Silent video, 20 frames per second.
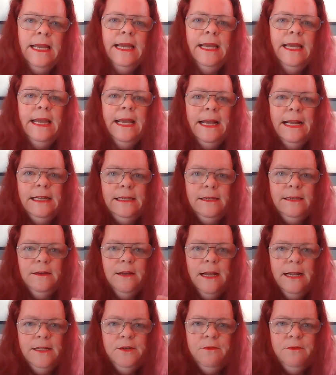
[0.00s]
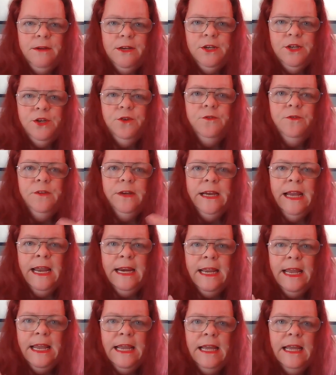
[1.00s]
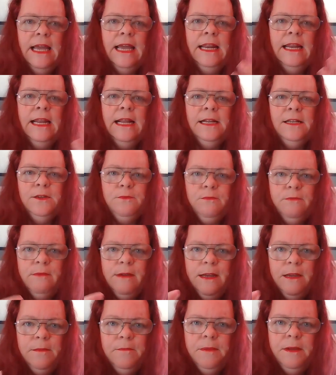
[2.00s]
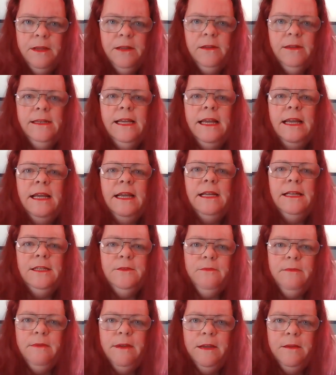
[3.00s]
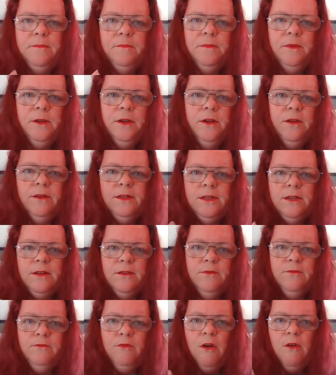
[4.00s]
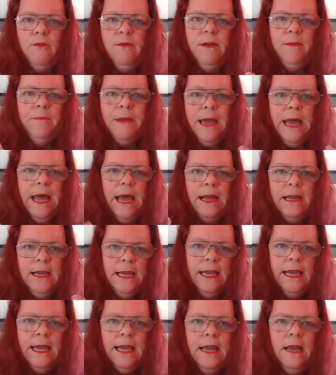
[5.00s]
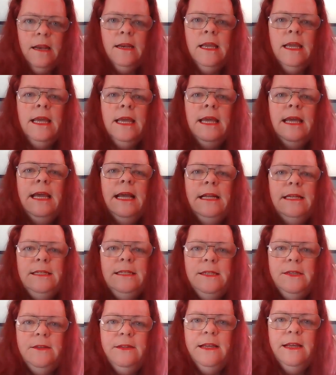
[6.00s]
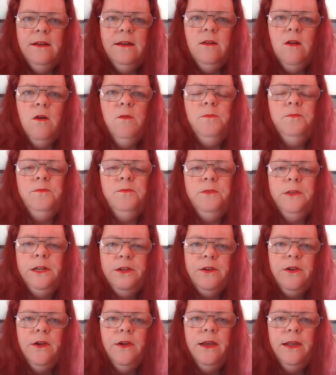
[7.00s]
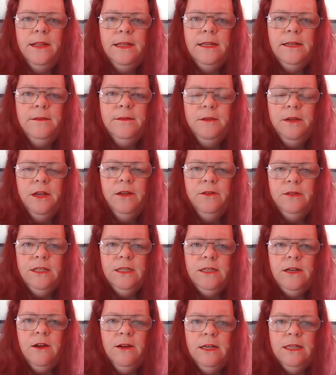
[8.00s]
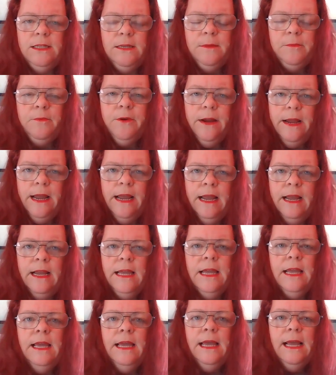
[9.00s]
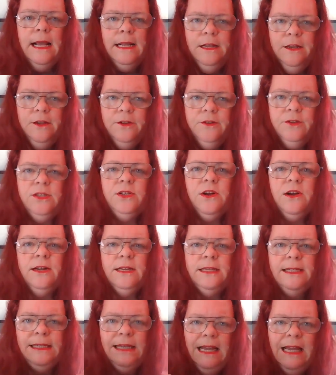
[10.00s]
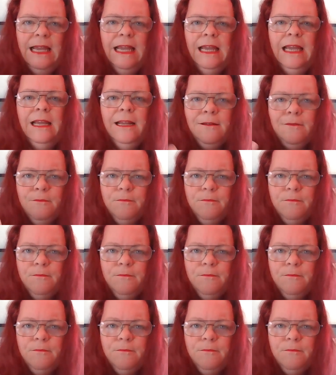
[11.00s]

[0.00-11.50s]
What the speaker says: it's rejuvenating and it's rebuilding. It's it's growing back again. And so then hopefully during the start of spring, and you'll start seeing